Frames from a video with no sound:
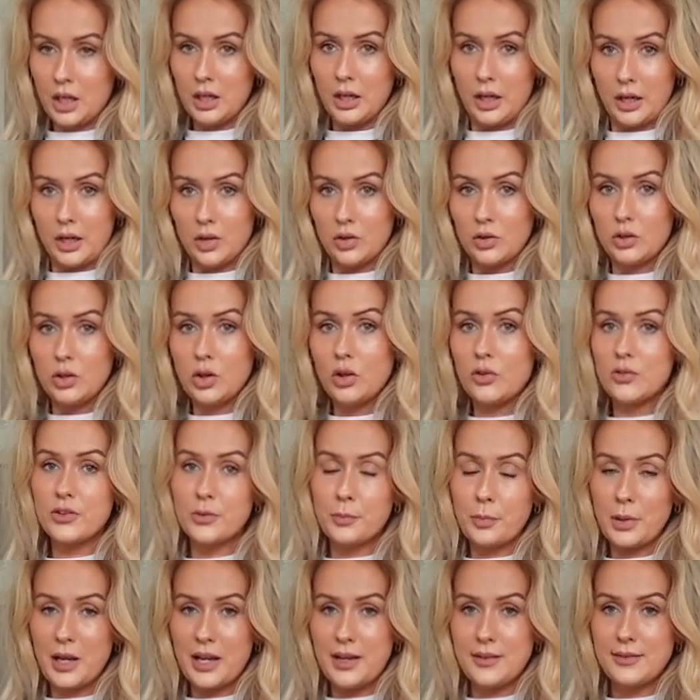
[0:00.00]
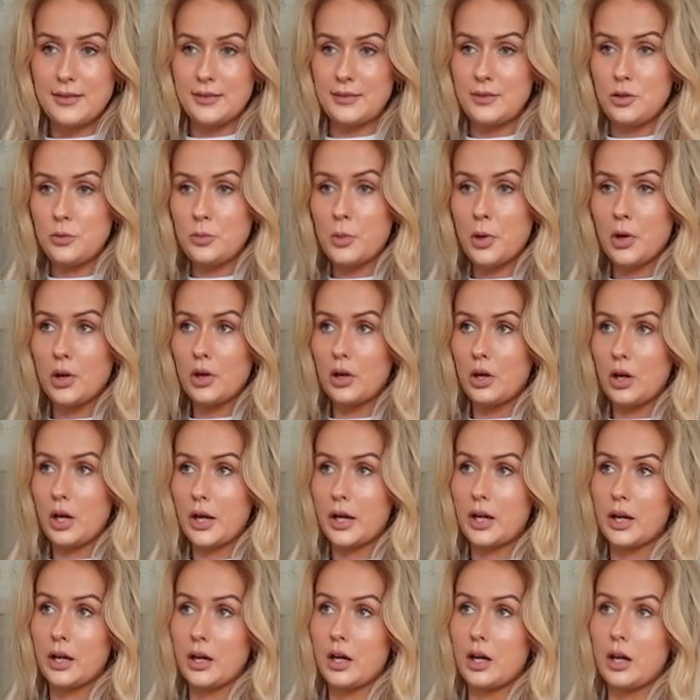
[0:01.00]
like on lots of blazers you put
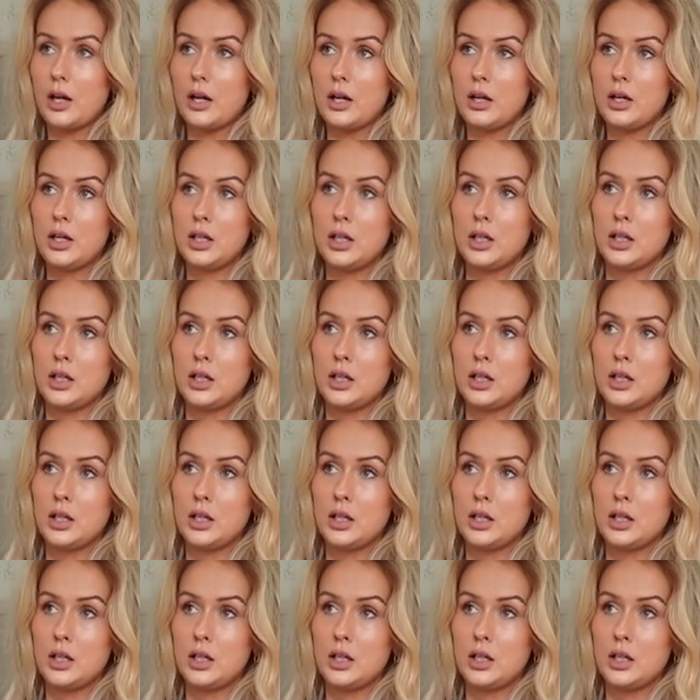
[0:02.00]
like a